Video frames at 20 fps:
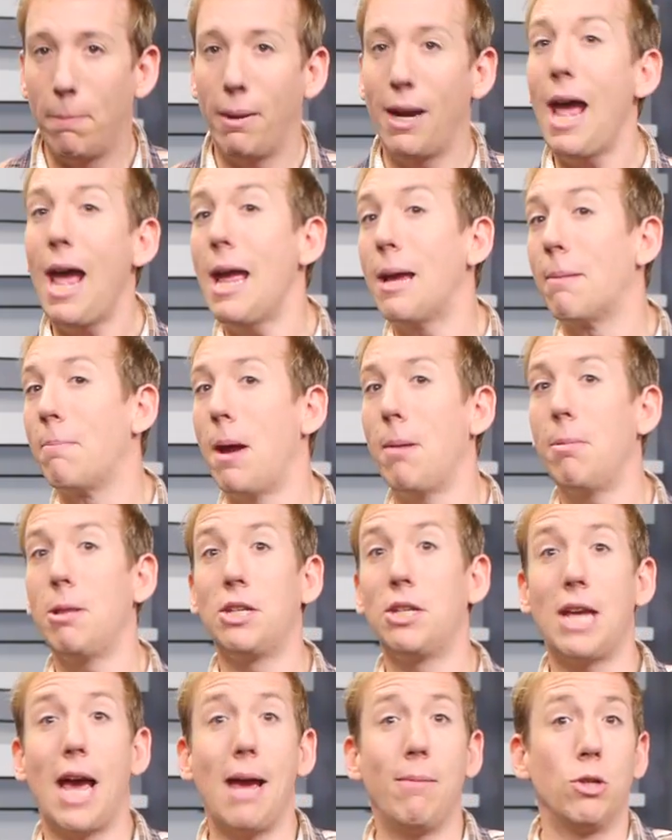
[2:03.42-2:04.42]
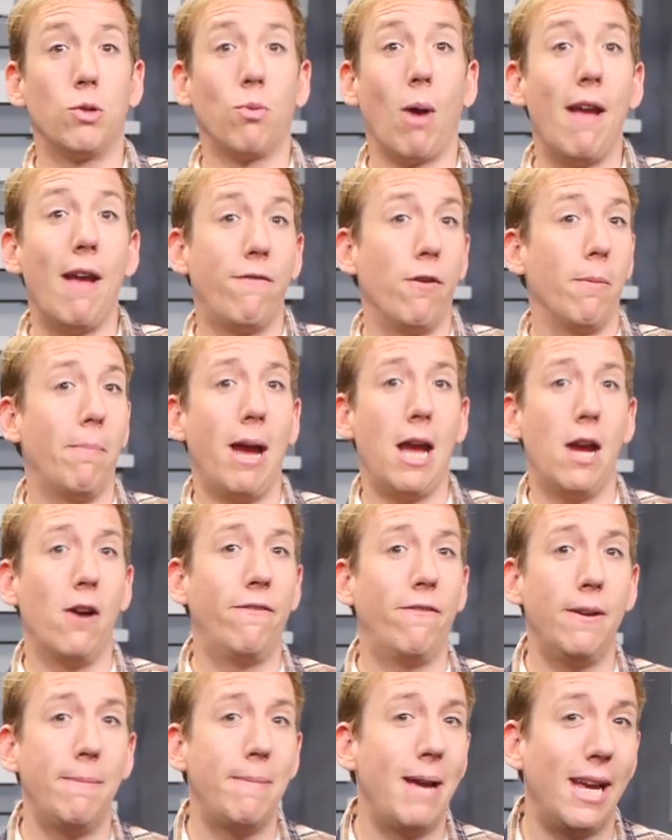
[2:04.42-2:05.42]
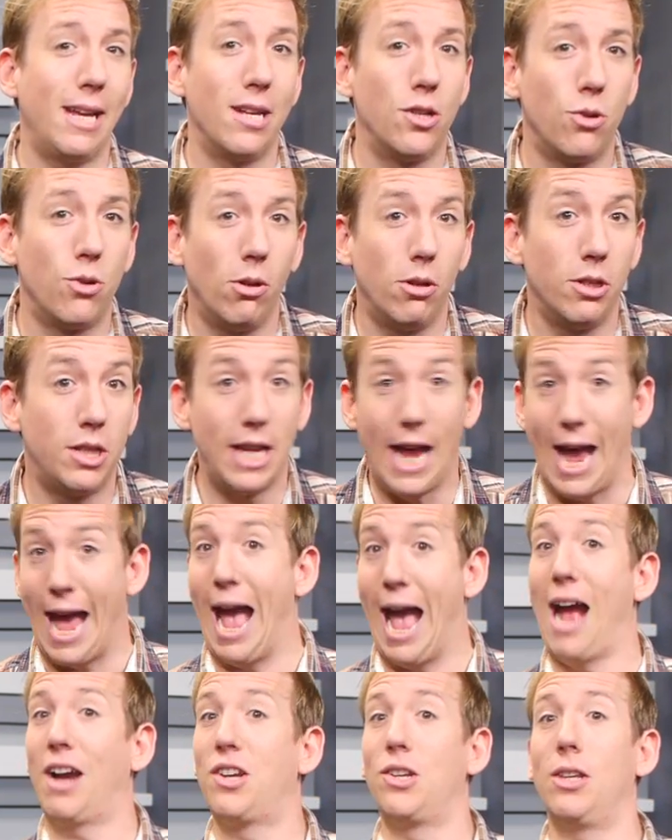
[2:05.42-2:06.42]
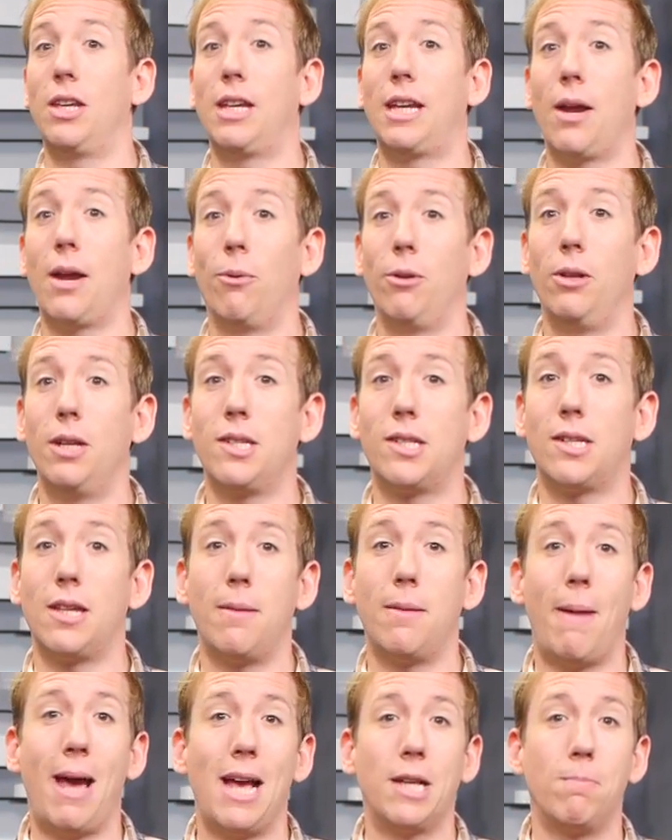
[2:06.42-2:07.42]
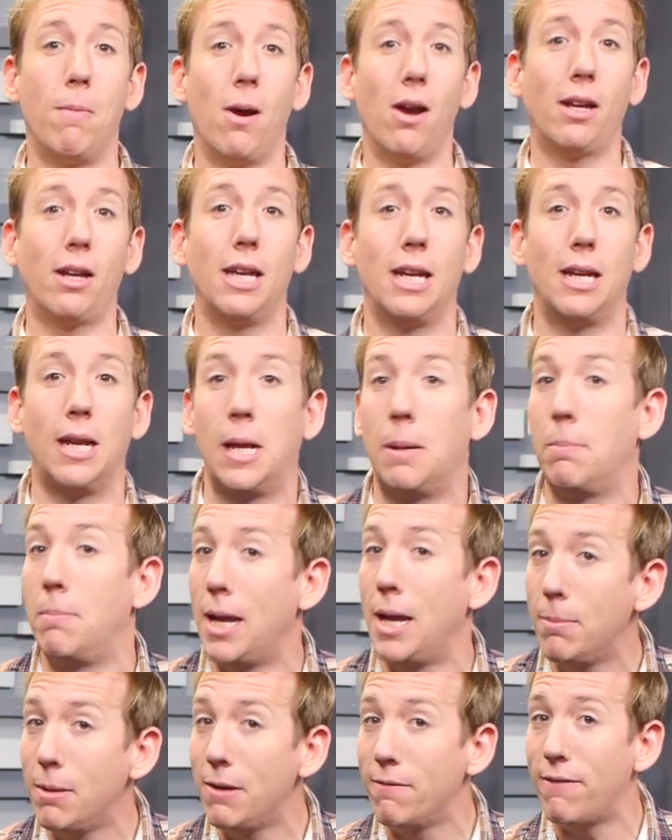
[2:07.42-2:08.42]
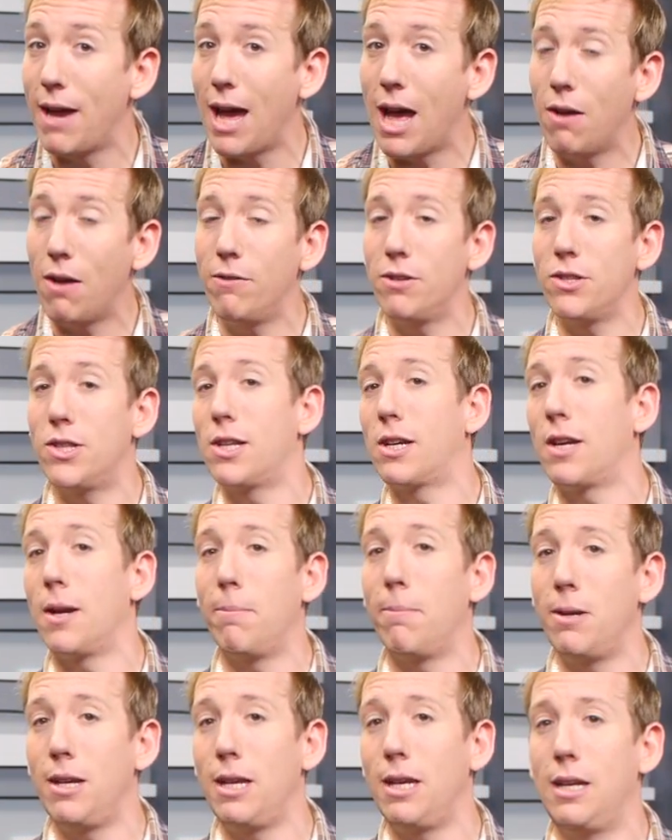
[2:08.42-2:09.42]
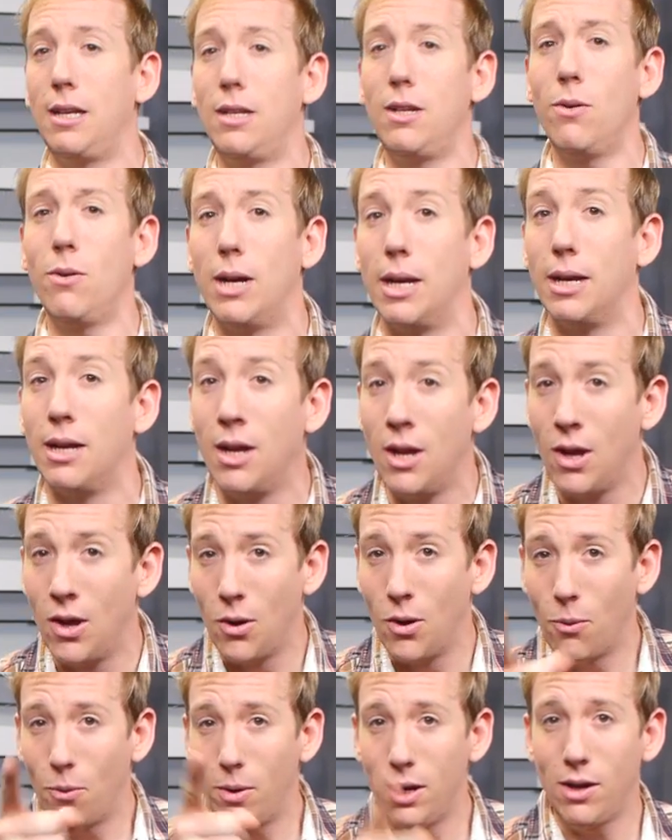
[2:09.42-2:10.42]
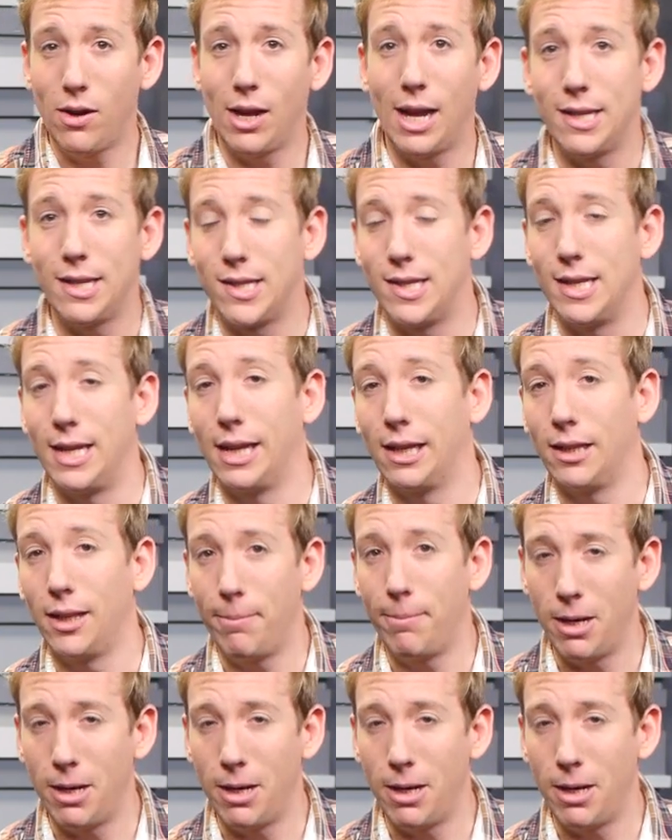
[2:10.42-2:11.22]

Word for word: But hey, maybe the time is right for biofeedback controllers to actually get released to the mass market, and maybe Valve is the company to do it. What do you guys think?